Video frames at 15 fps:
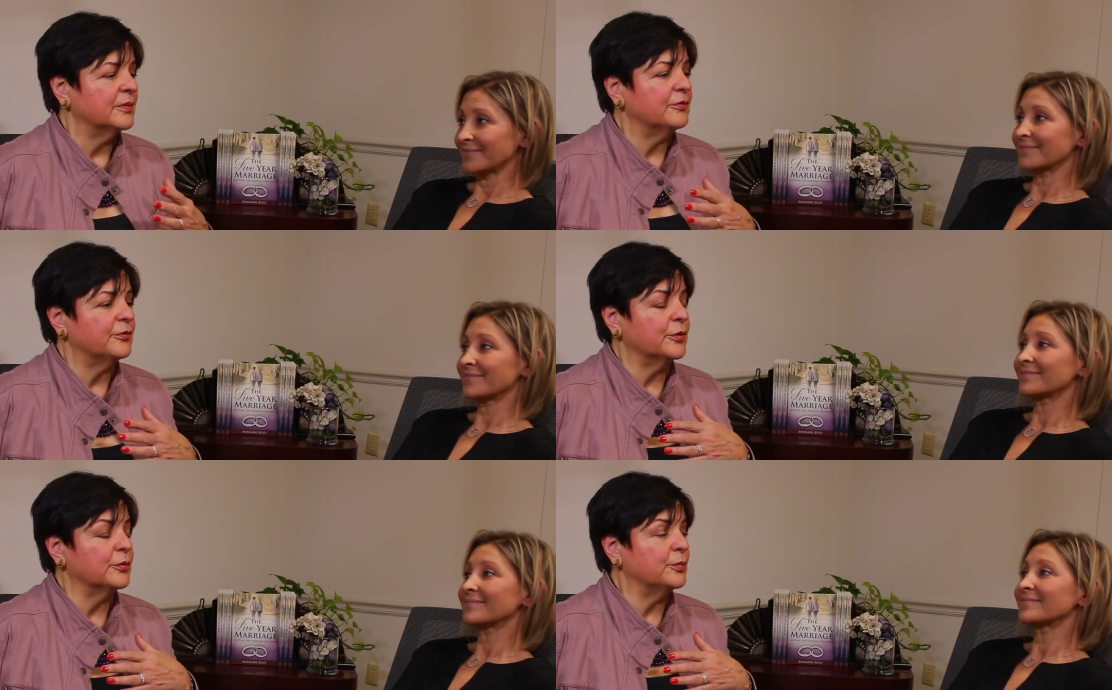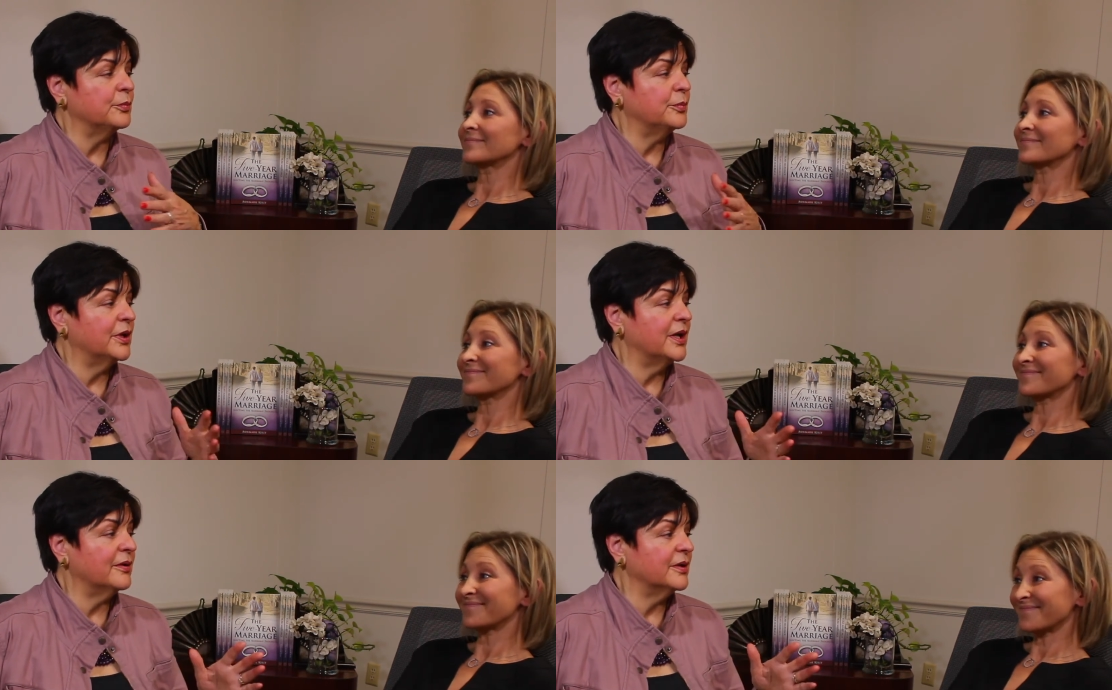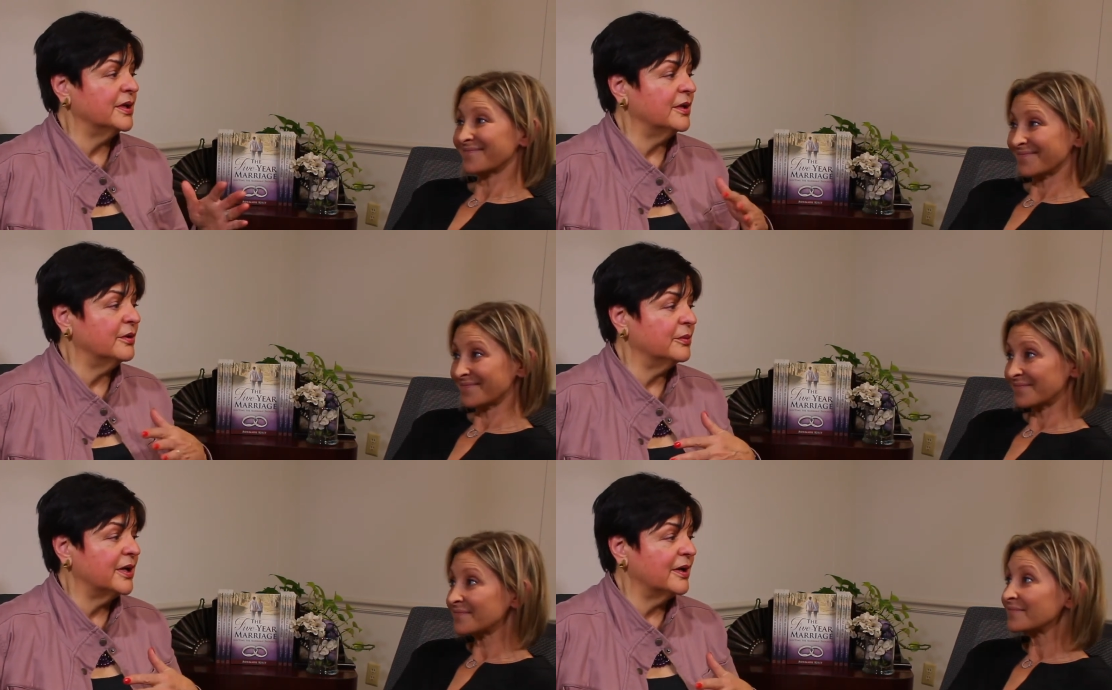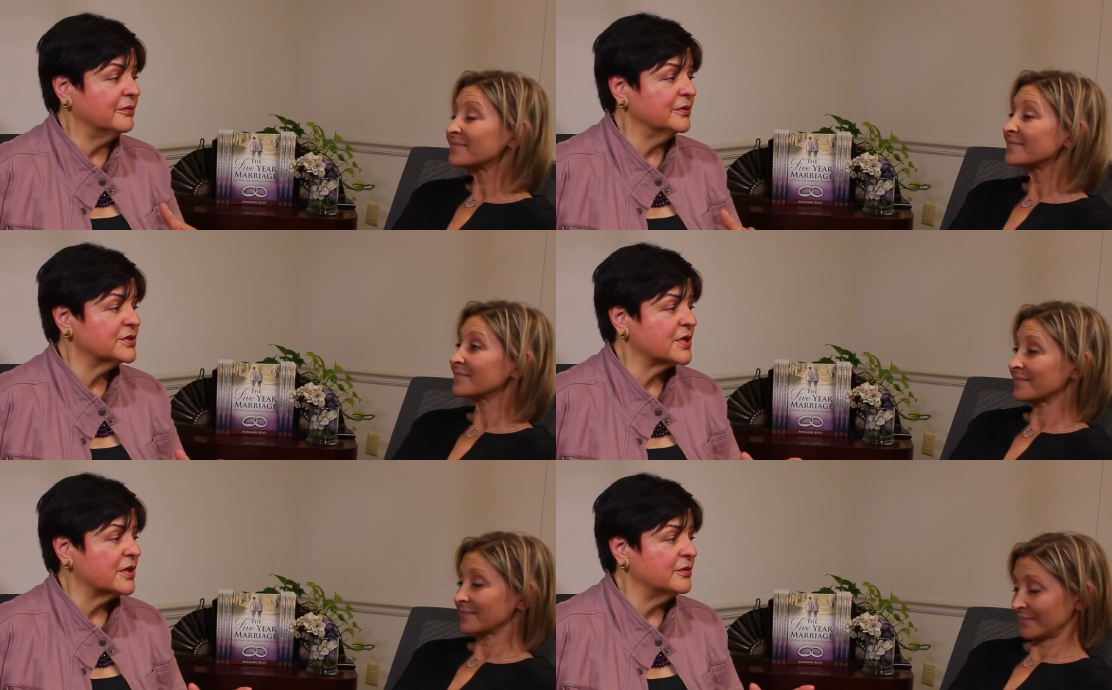Speaker 1: for whatever you know
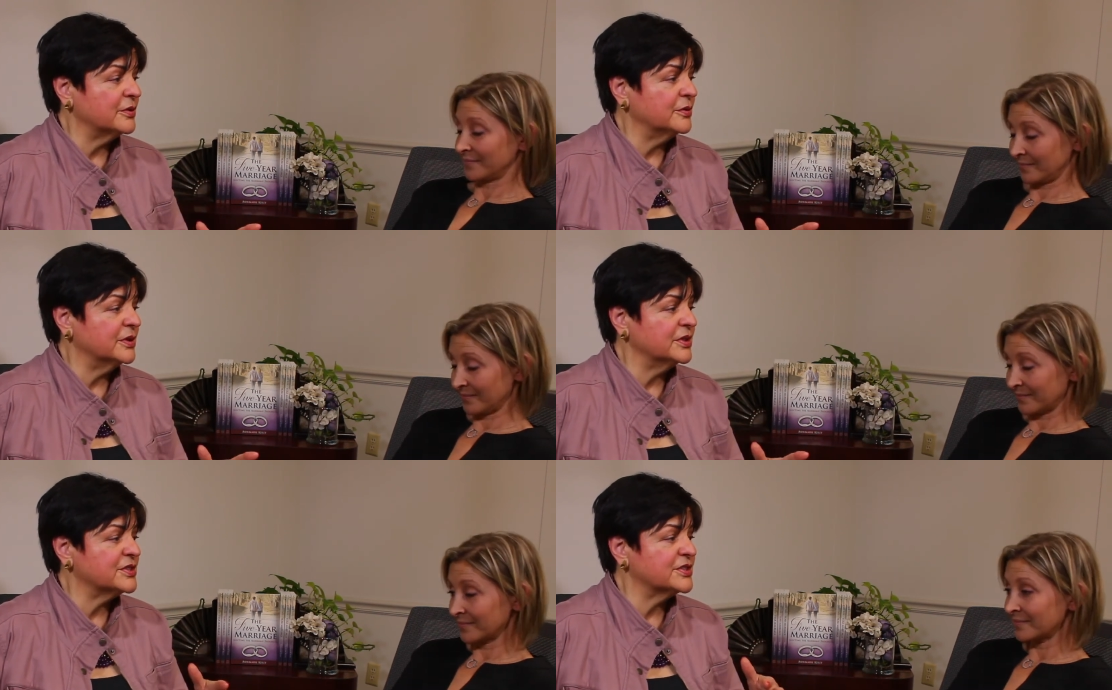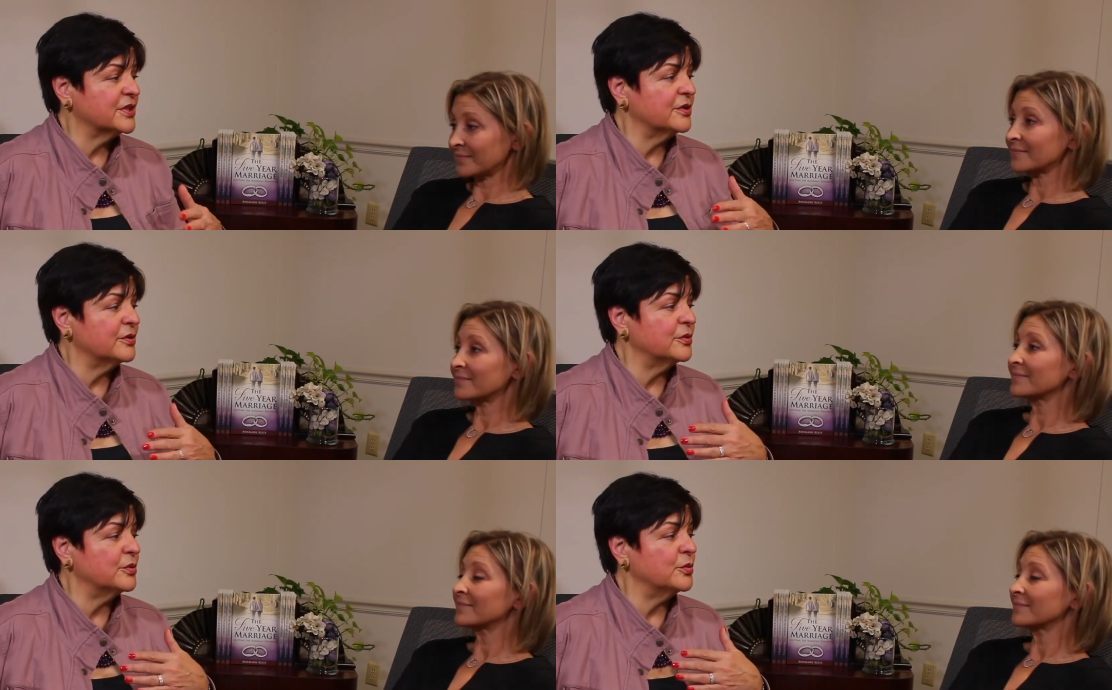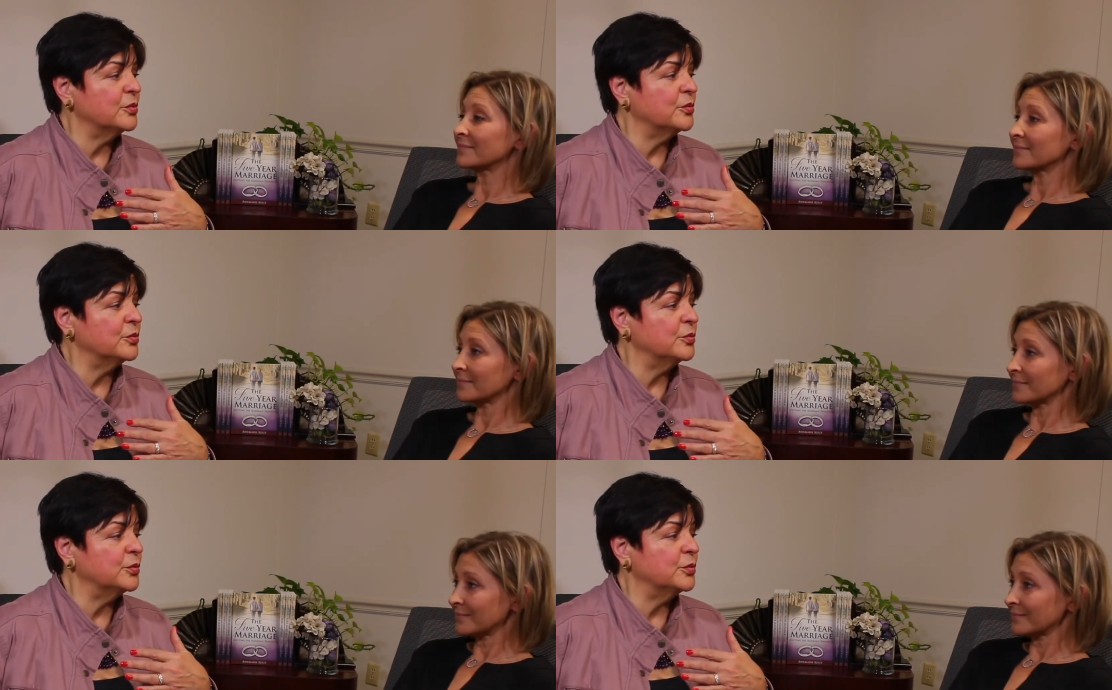whatever's going on so